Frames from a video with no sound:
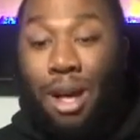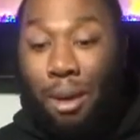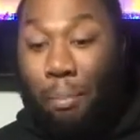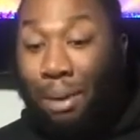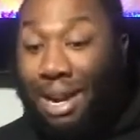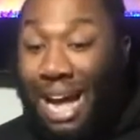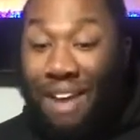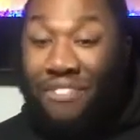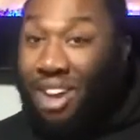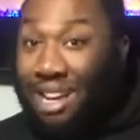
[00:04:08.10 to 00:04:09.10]
But I
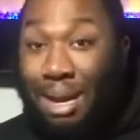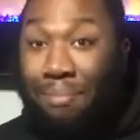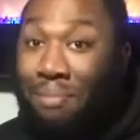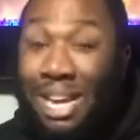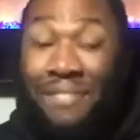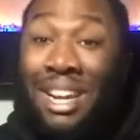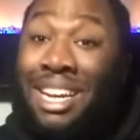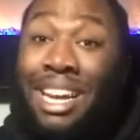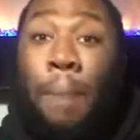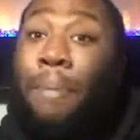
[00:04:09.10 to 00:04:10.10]
feel like I'm
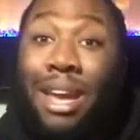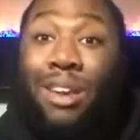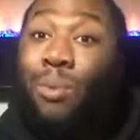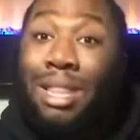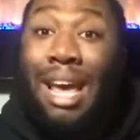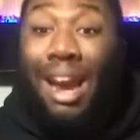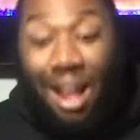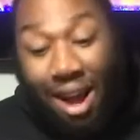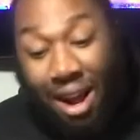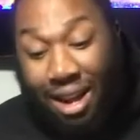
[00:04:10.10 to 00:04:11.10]
even nitpicking with that,
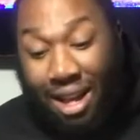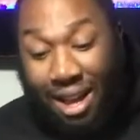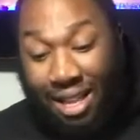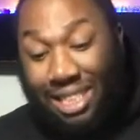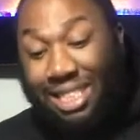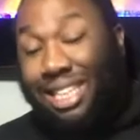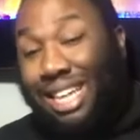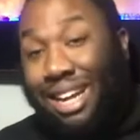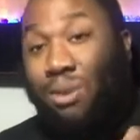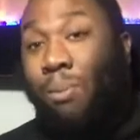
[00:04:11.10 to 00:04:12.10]
all right?
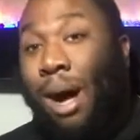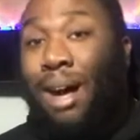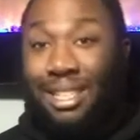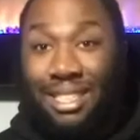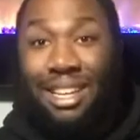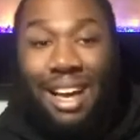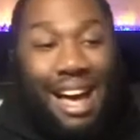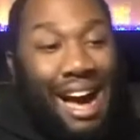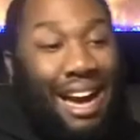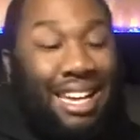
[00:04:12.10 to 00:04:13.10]
CJ Dumas,
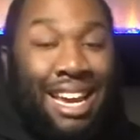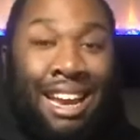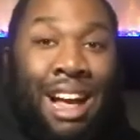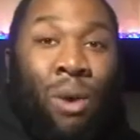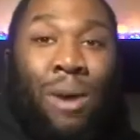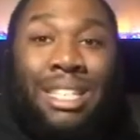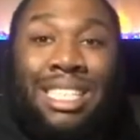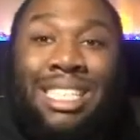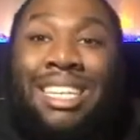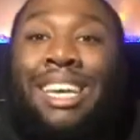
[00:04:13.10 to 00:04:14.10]
I cannot wait
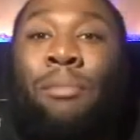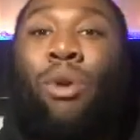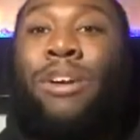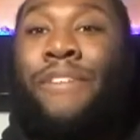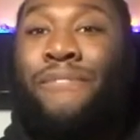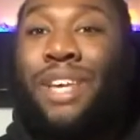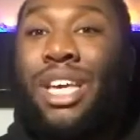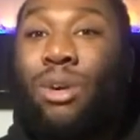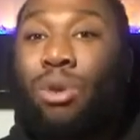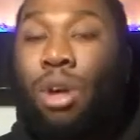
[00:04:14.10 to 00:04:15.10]
to see him on the
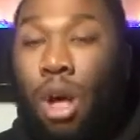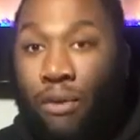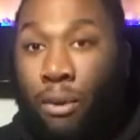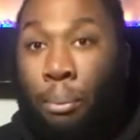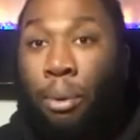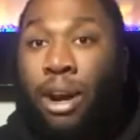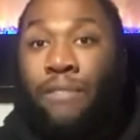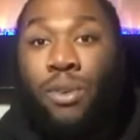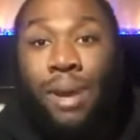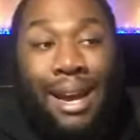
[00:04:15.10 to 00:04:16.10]
field for
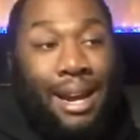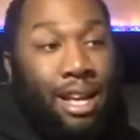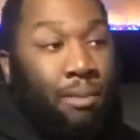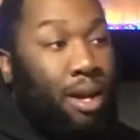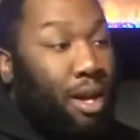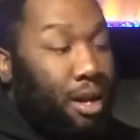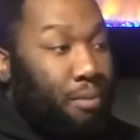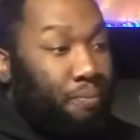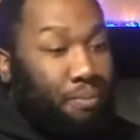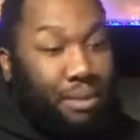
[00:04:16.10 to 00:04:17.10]
Prairie View A&M.
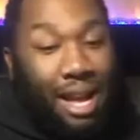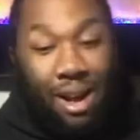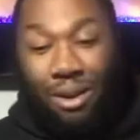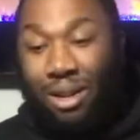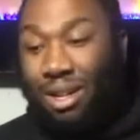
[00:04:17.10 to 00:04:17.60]
Now,